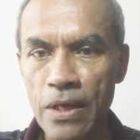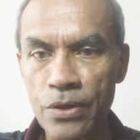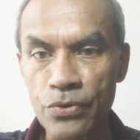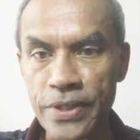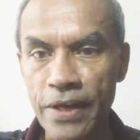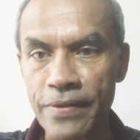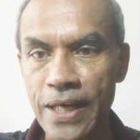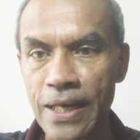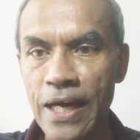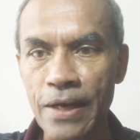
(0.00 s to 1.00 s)
to save
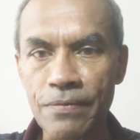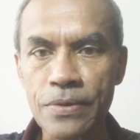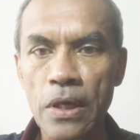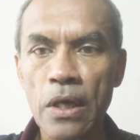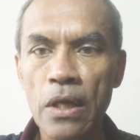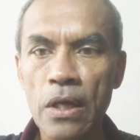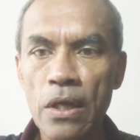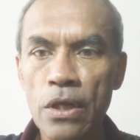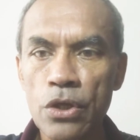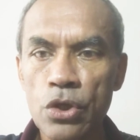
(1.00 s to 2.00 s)
their lives.
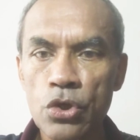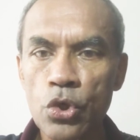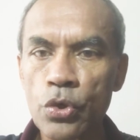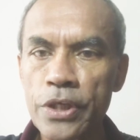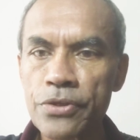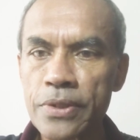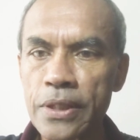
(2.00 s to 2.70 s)
So this